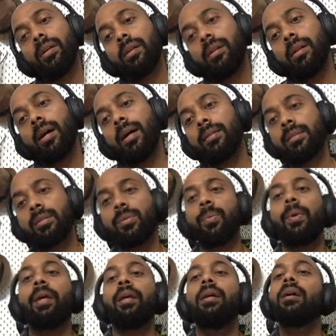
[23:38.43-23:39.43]
last
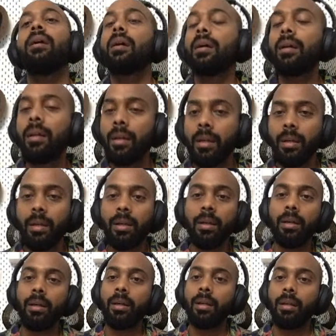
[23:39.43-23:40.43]
week,
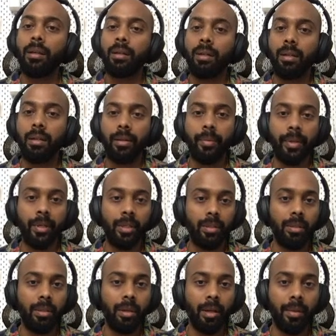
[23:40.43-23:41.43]
and I went to
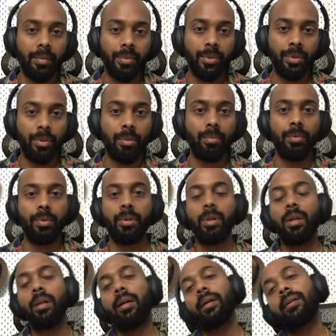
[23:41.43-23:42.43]
the Triumph showroom to
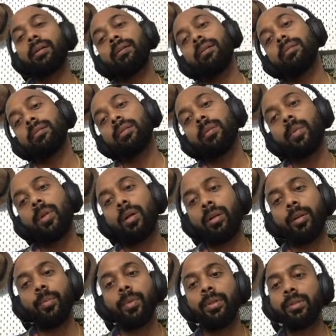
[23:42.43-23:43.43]
collect some
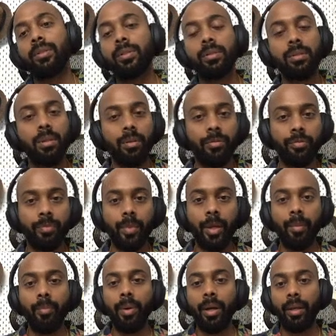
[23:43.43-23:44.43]
documents of
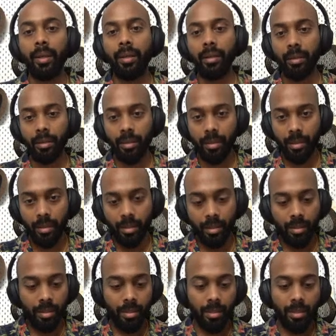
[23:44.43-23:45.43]
my bike.
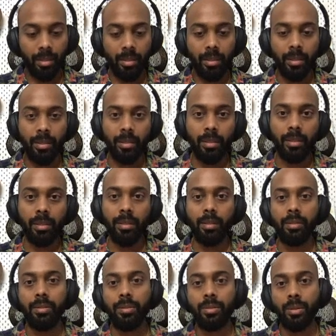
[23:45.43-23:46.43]
And
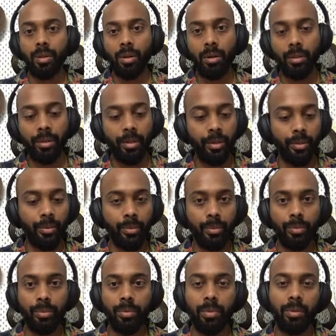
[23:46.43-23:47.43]
I saw the
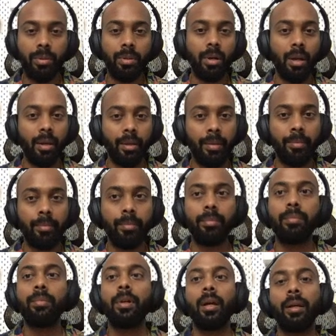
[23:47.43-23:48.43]
new
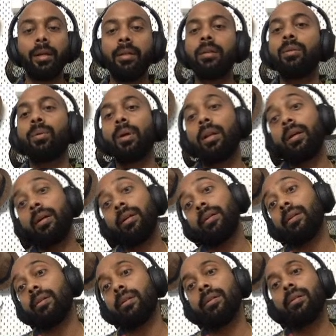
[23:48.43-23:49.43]
Triumph Tiger
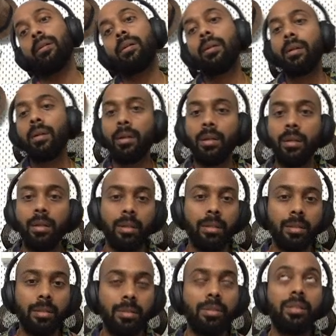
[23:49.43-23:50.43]
1200
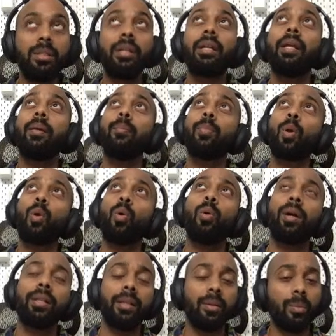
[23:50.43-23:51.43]
GT
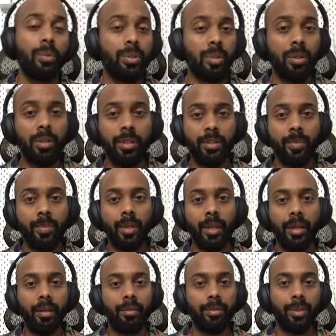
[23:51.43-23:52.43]
Pro, I think, was on
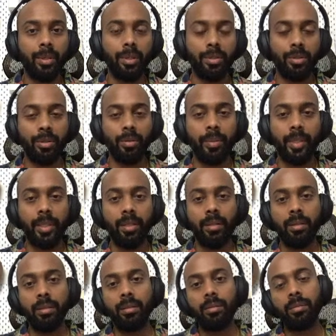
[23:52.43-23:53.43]
display. I was not sure
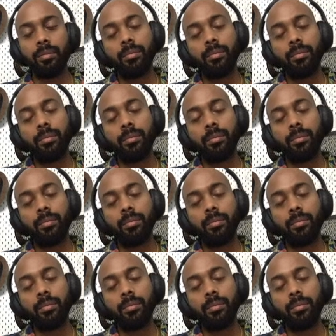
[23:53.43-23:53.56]
whether